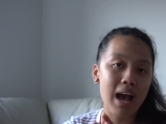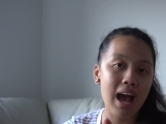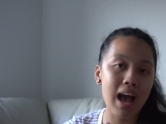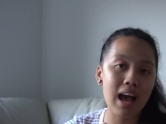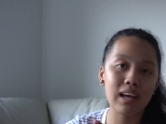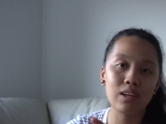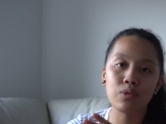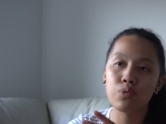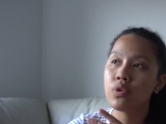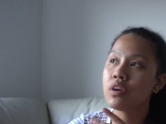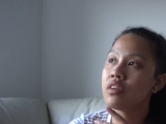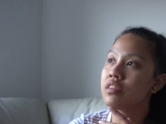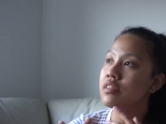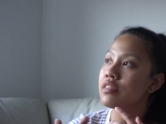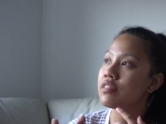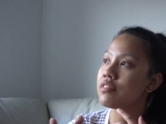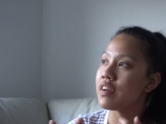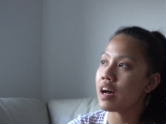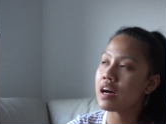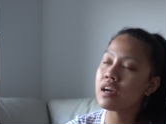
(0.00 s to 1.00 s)
at and
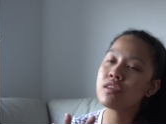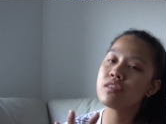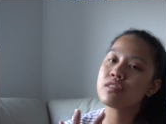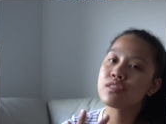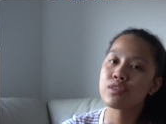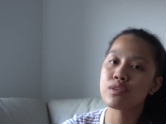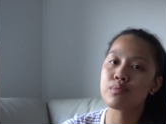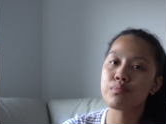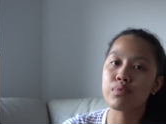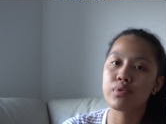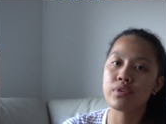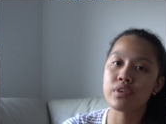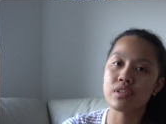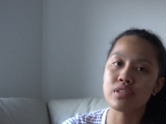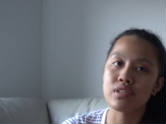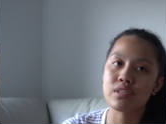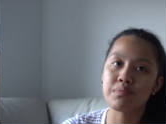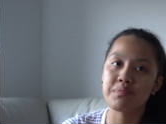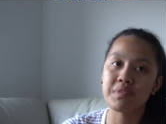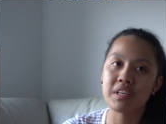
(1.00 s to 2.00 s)
what values are
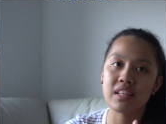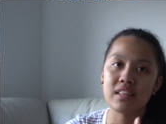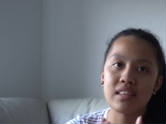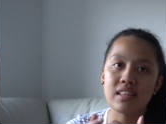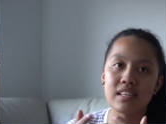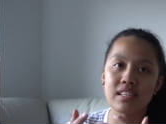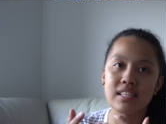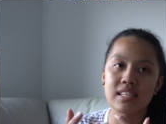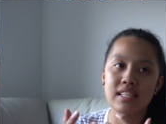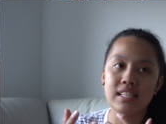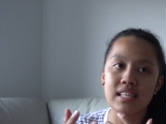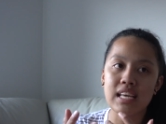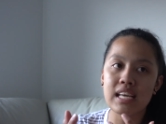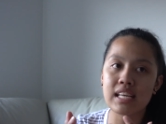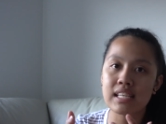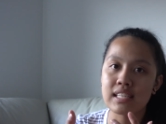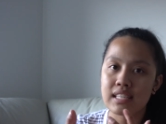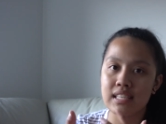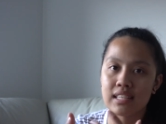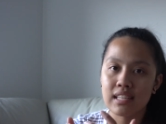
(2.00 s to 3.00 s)
important to me at this
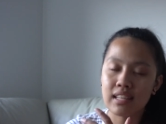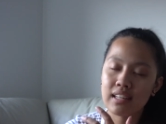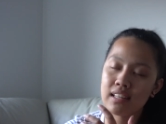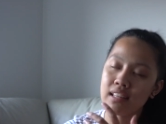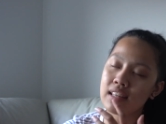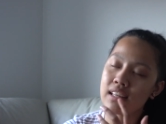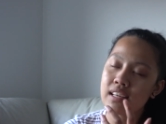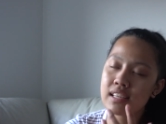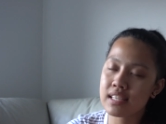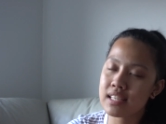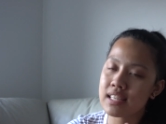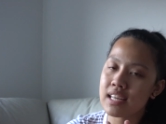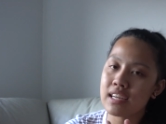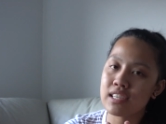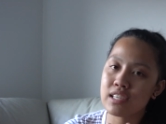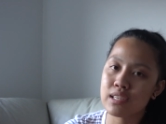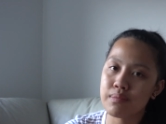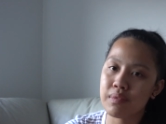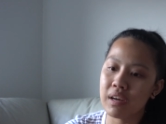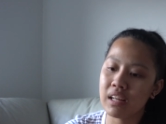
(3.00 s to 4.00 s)
season and this
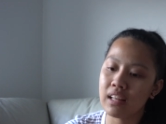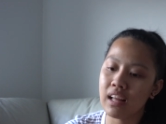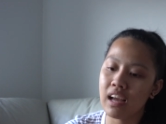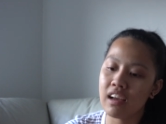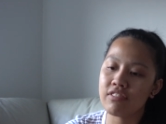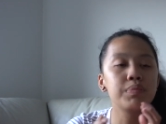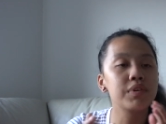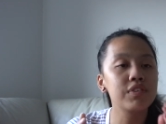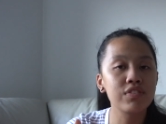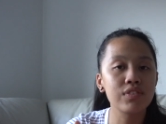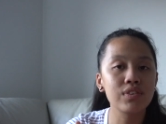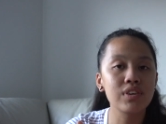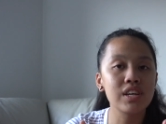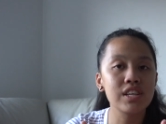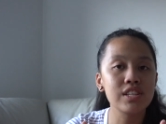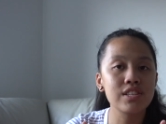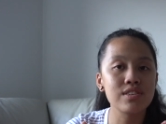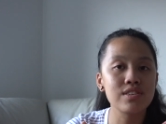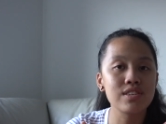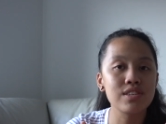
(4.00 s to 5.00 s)
stage of my life before
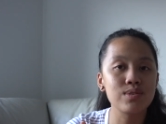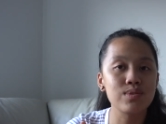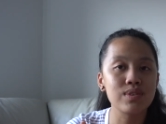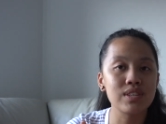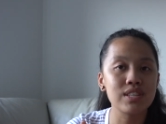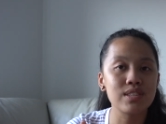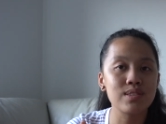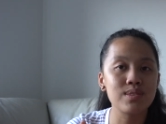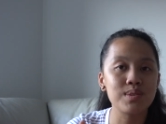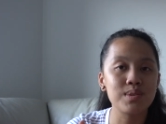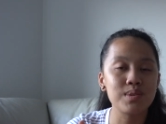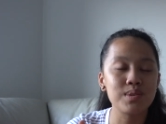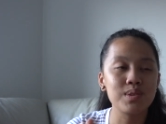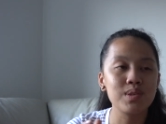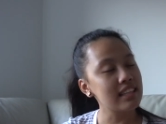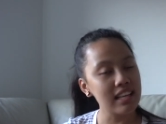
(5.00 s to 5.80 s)
I turn 22.